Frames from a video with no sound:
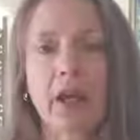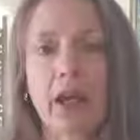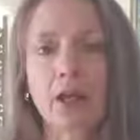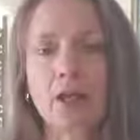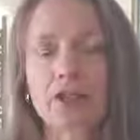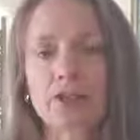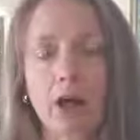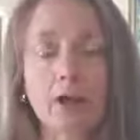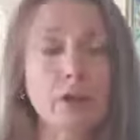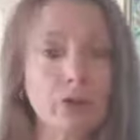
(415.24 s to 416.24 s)
And
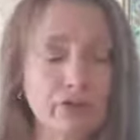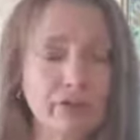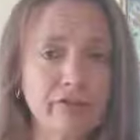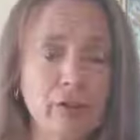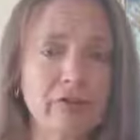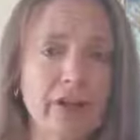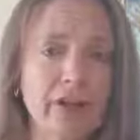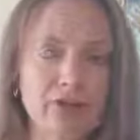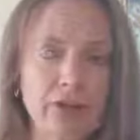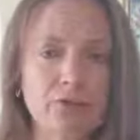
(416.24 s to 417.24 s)
I used a form of
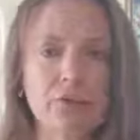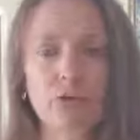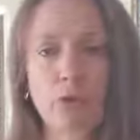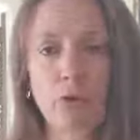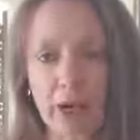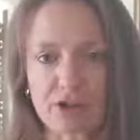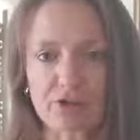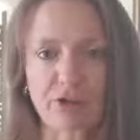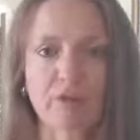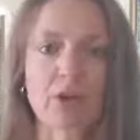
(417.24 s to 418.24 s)
EFT which is called
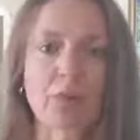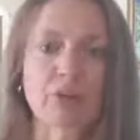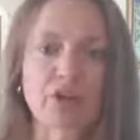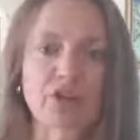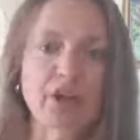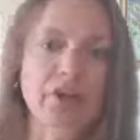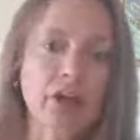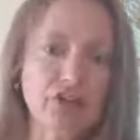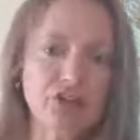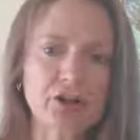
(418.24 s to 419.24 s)
Matrix Reimprinting. And
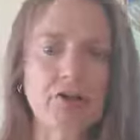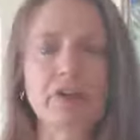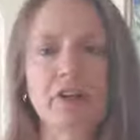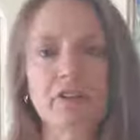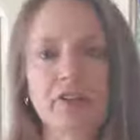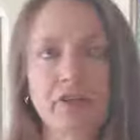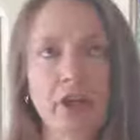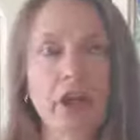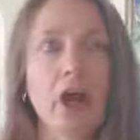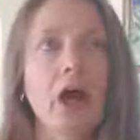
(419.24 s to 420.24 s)
the idea of this is
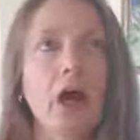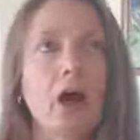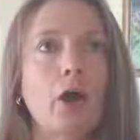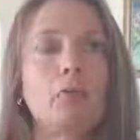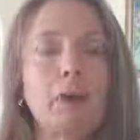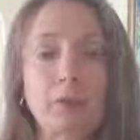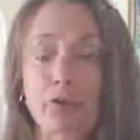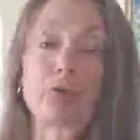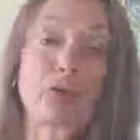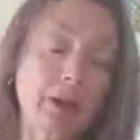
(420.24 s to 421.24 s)
that uh, people
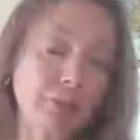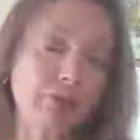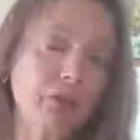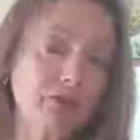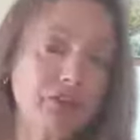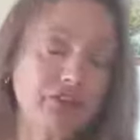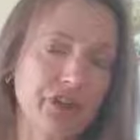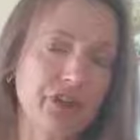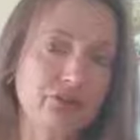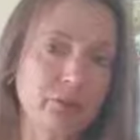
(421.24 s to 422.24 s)
can reprocess
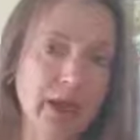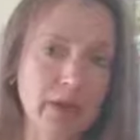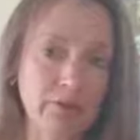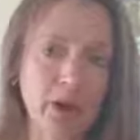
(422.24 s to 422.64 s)
their traumatic